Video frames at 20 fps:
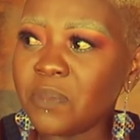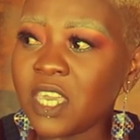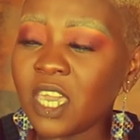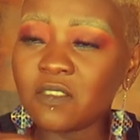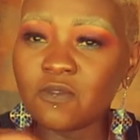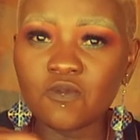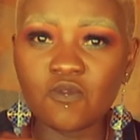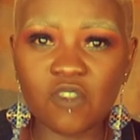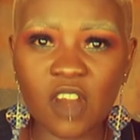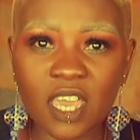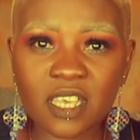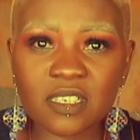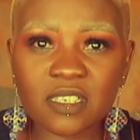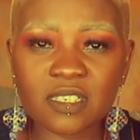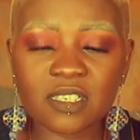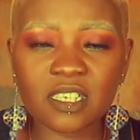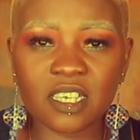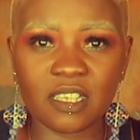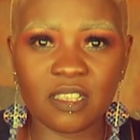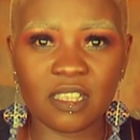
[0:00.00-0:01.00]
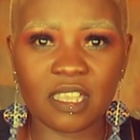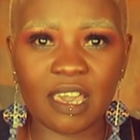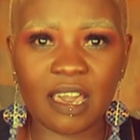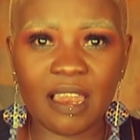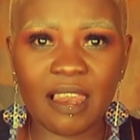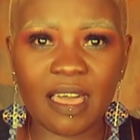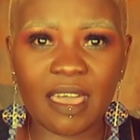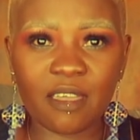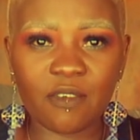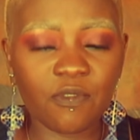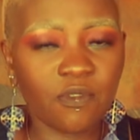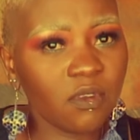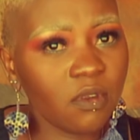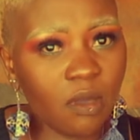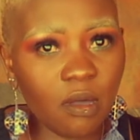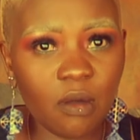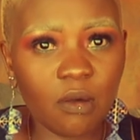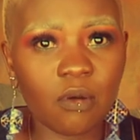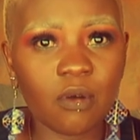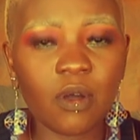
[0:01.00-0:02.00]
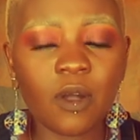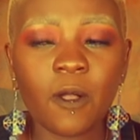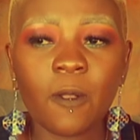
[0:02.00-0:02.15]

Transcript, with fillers: at rest in their life? No.